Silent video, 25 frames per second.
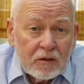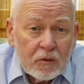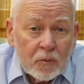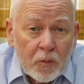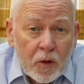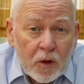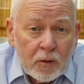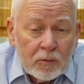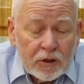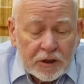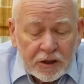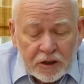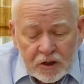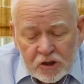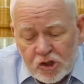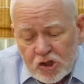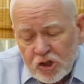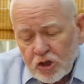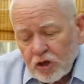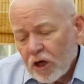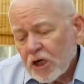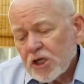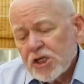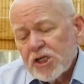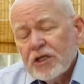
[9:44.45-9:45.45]
of Public
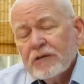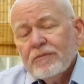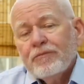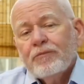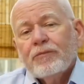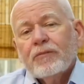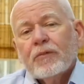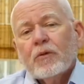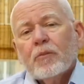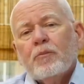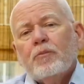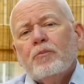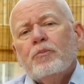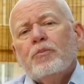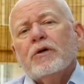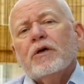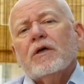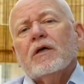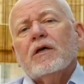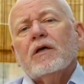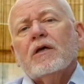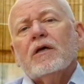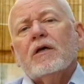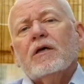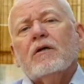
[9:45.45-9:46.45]
Instruction. A
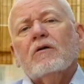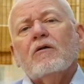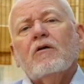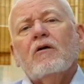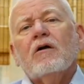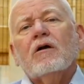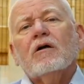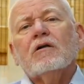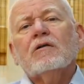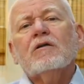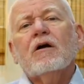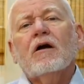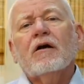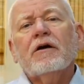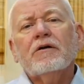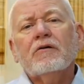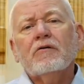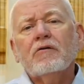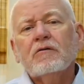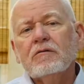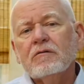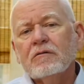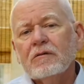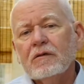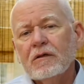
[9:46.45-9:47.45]
big, long
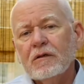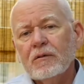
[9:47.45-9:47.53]
title.